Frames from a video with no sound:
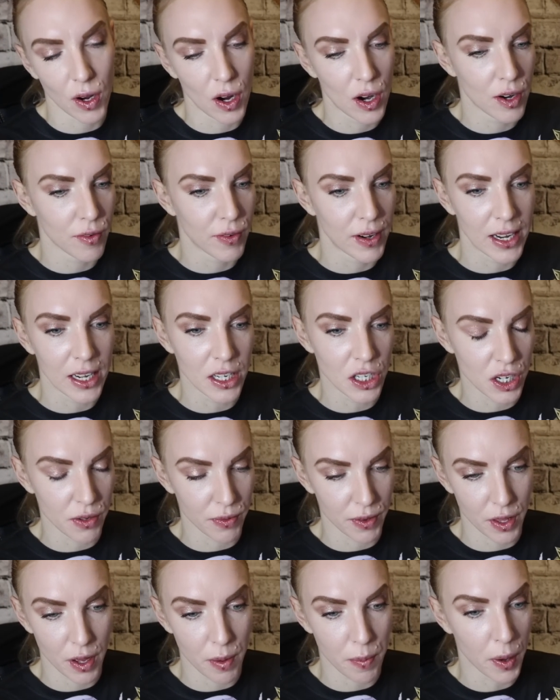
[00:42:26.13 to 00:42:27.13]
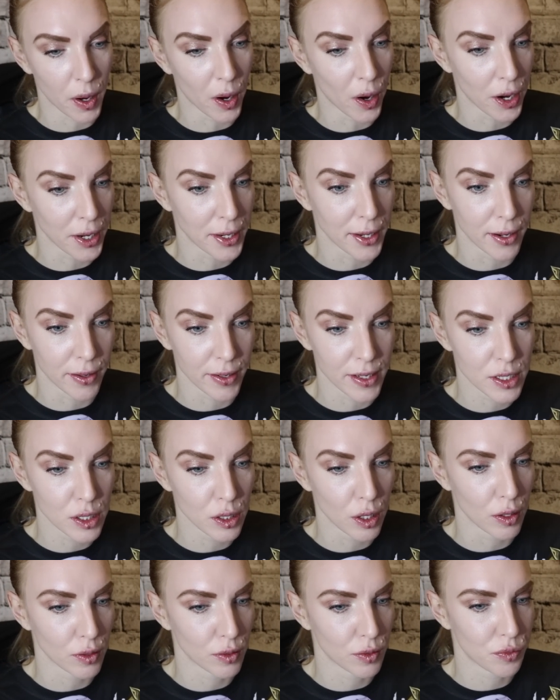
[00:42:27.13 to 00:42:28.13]
her relationship with her partner is
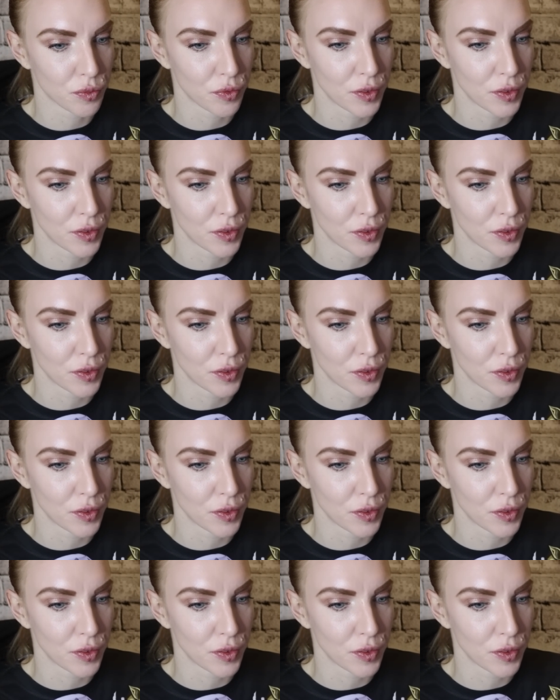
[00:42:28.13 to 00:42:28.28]
not